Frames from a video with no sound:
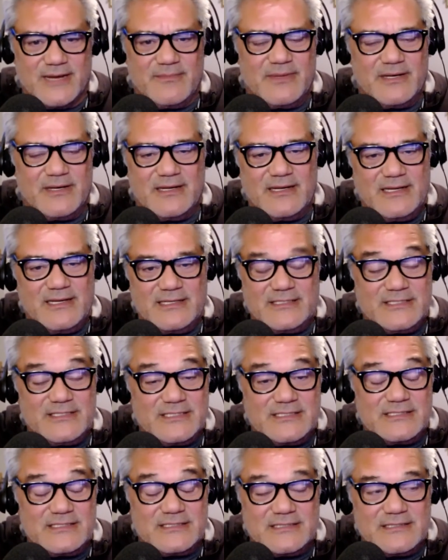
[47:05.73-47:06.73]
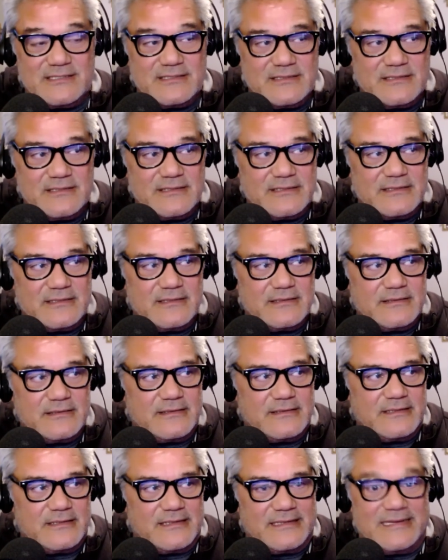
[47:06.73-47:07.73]
but it's just
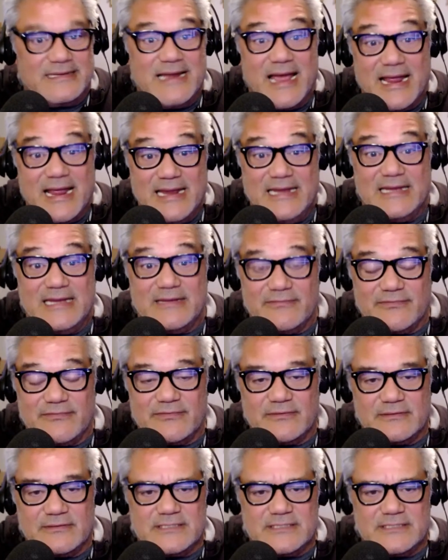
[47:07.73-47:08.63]
naive.